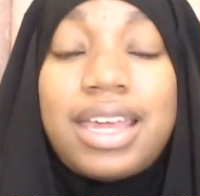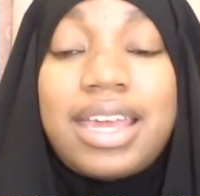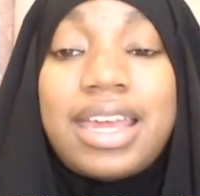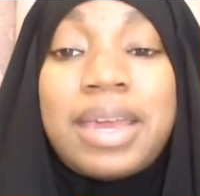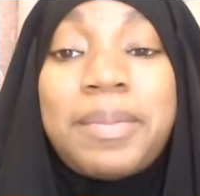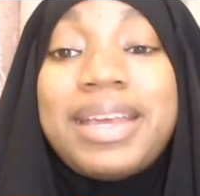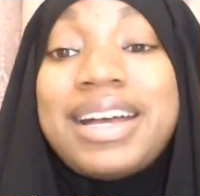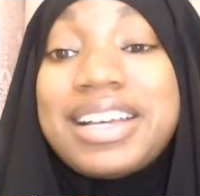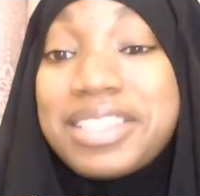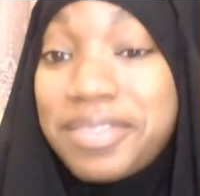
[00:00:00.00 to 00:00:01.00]
And
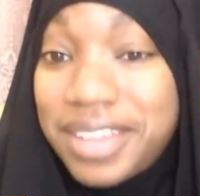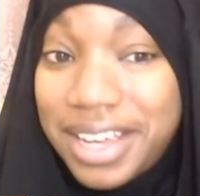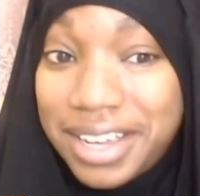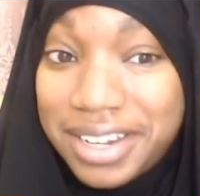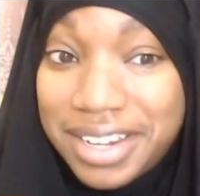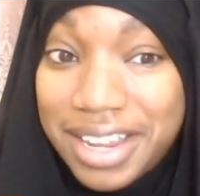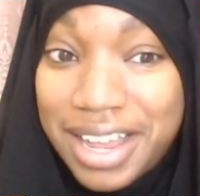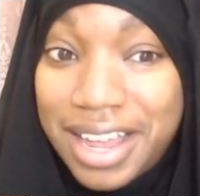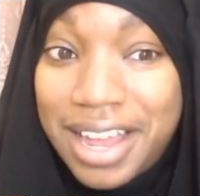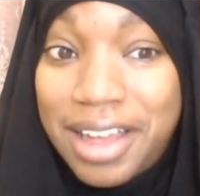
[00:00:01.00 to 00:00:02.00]
because of that,
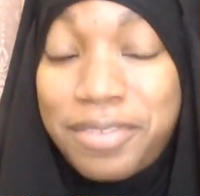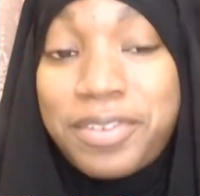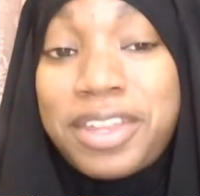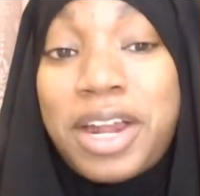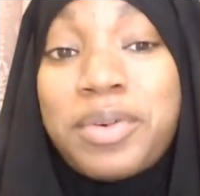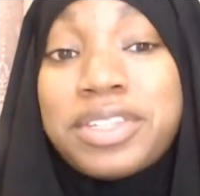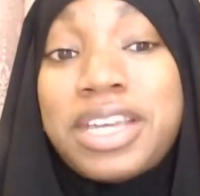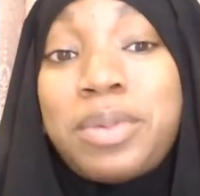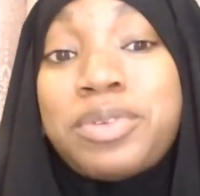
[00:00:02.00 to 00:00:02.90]
I feel that I was able